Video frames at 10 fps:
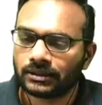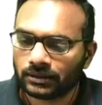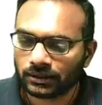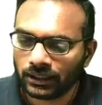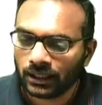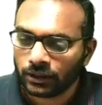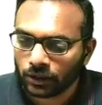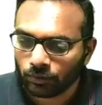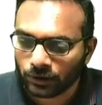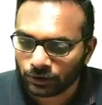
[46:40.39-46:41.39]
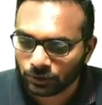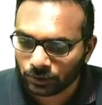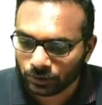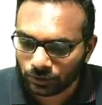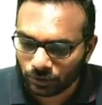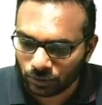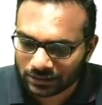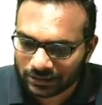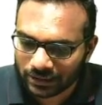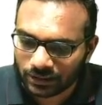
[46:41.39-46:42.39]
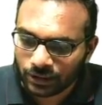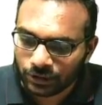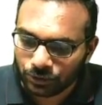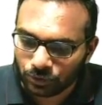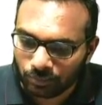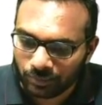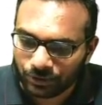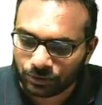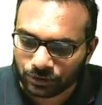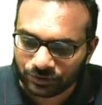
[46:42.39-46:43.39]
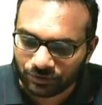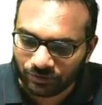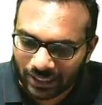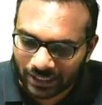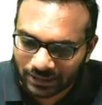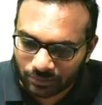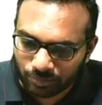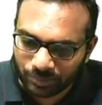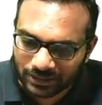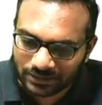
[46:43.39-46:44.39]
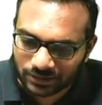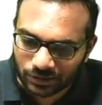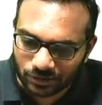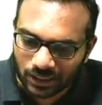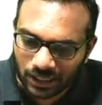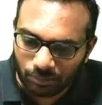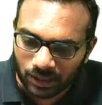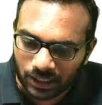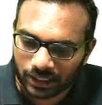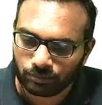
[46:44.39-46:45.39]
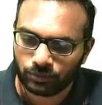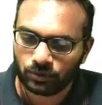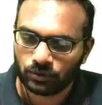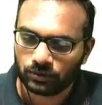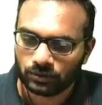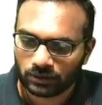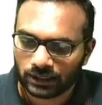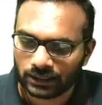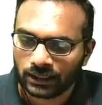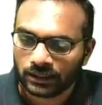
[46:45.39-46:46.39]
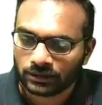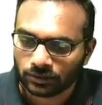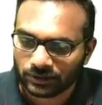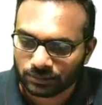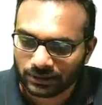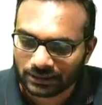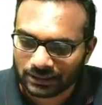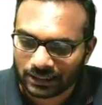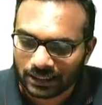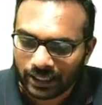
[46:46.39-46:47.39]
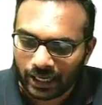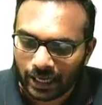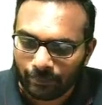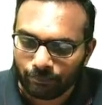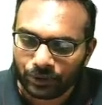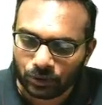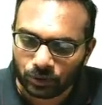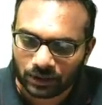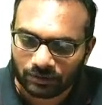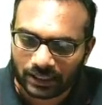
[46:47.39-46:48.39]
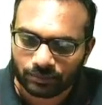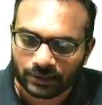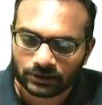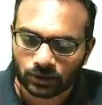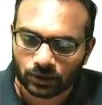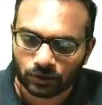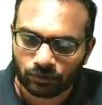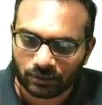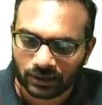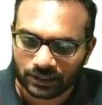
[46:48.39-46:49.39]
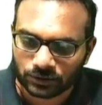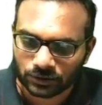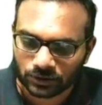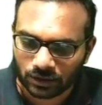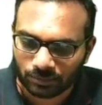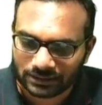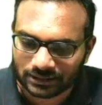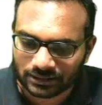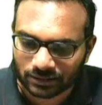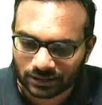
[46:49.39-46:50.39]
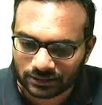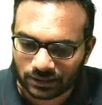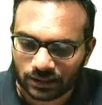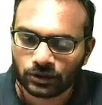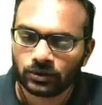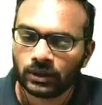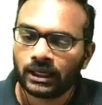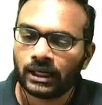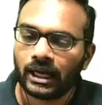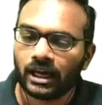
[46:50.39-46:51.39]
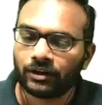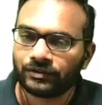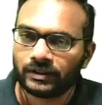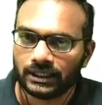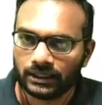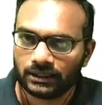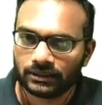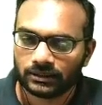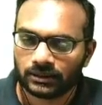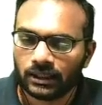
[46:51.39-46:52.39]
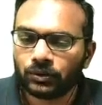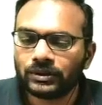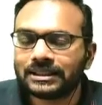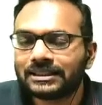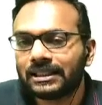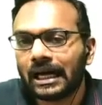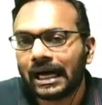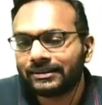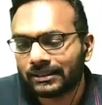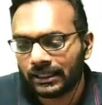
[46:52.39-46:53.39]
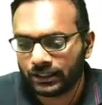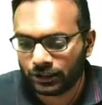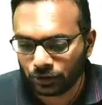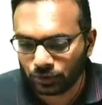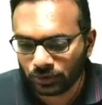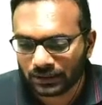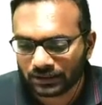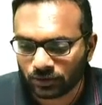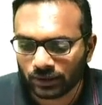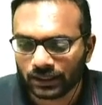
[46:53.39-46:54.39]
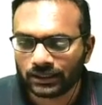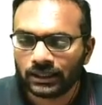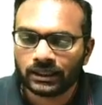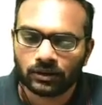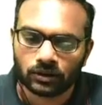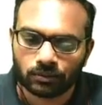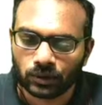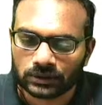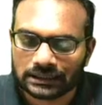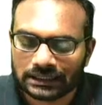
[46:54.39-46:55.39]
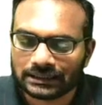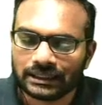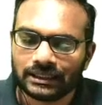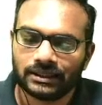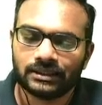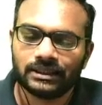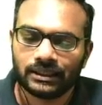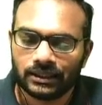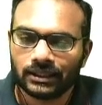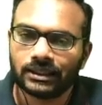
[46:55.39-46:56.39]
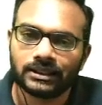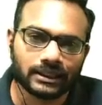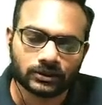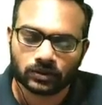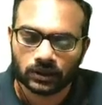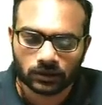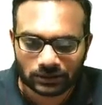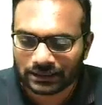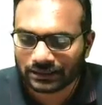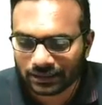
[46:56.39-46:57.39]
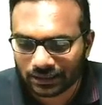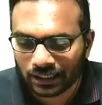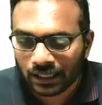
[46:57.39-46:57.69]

Right. Now what you do is that you make use of the fact that p is equal to gamma mu. Right. So which means that mu divided by square root of 1 minus u square by c square is equal to ft. Now you just isolate u, you just square on both sides and then take square roots, etc.